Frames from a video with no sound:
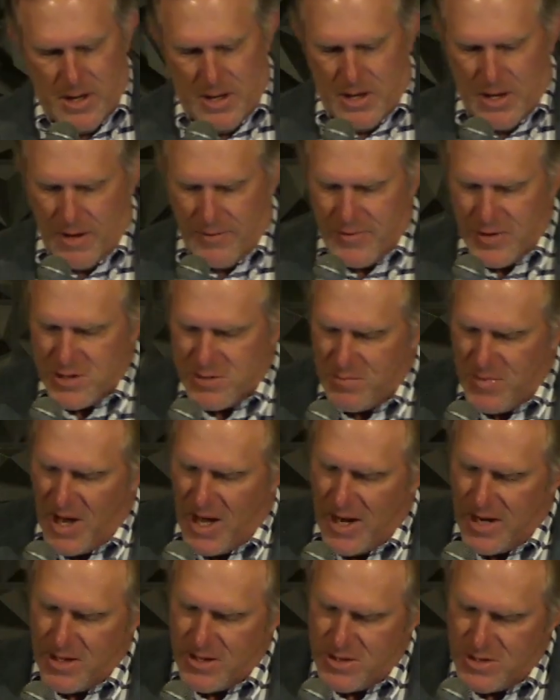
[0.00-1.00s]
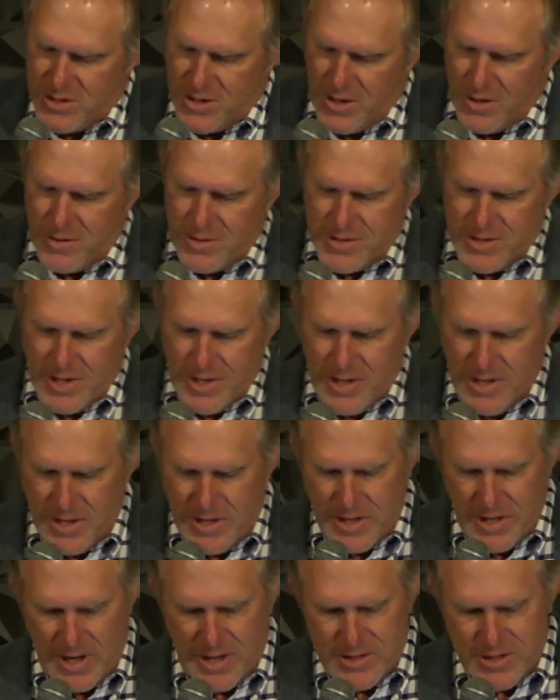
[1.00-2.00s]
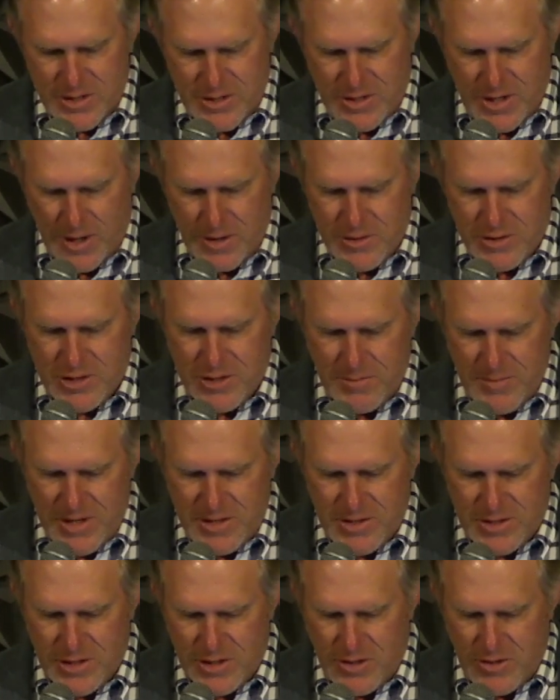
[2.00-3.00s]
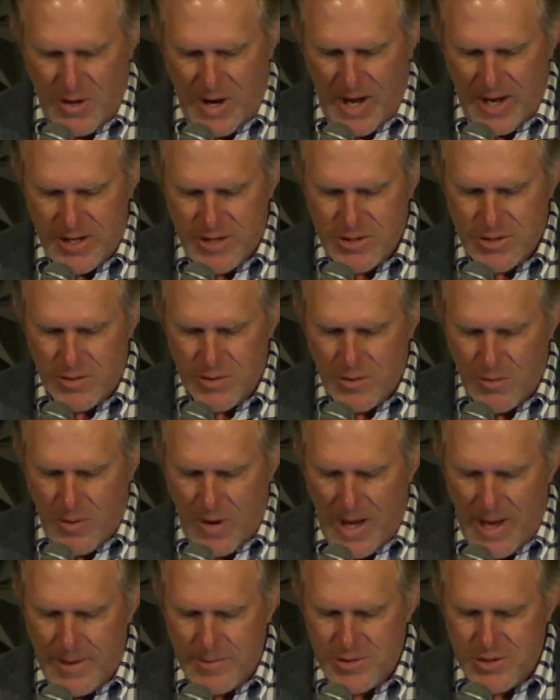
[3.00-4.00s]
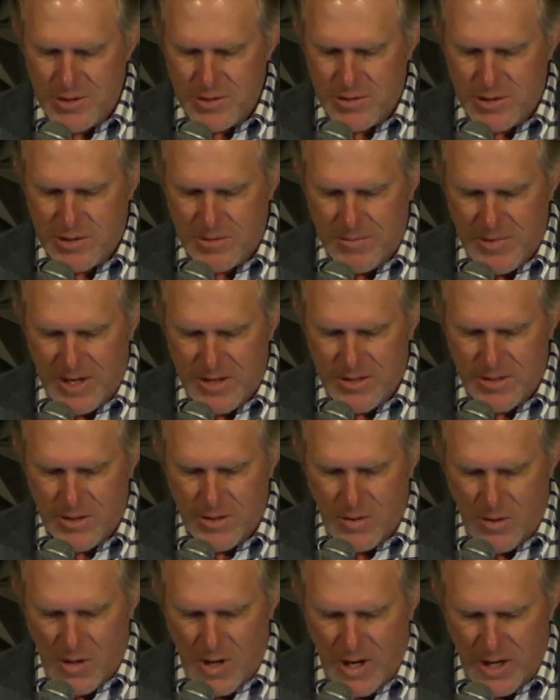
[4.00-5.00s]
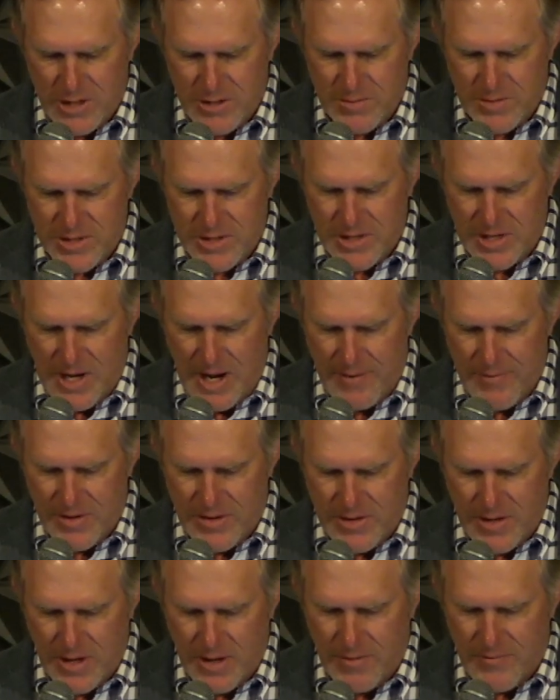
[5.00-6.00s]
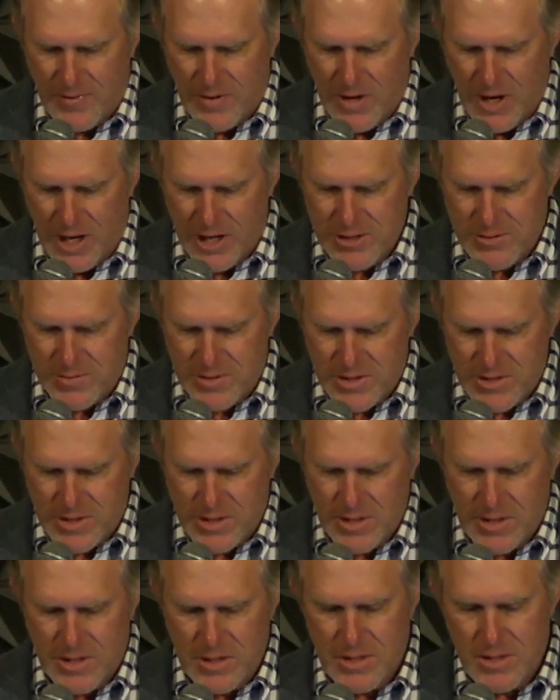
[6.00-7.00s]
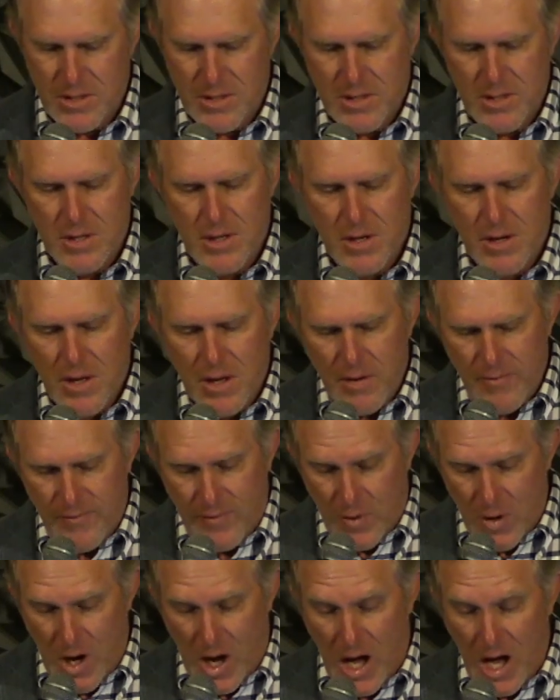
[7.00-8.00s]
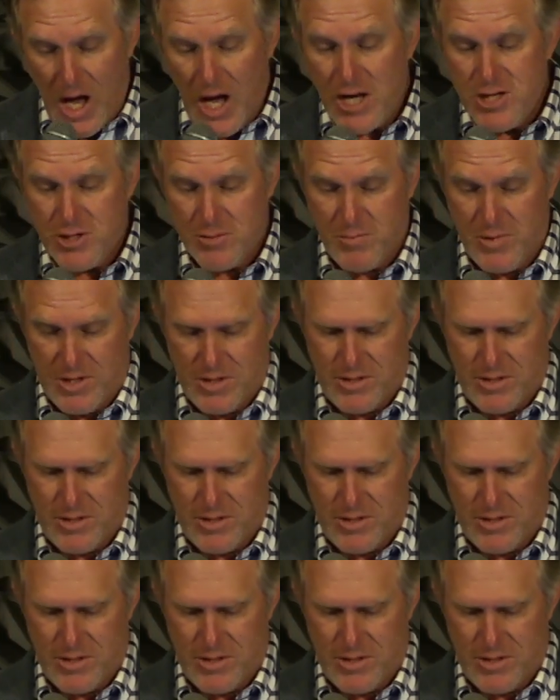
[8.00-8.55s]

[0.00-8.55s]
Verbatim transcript: of his body, the church. As the church submits to Christ, so the wives should submit to your husbands in everything. For husbands, for husbands,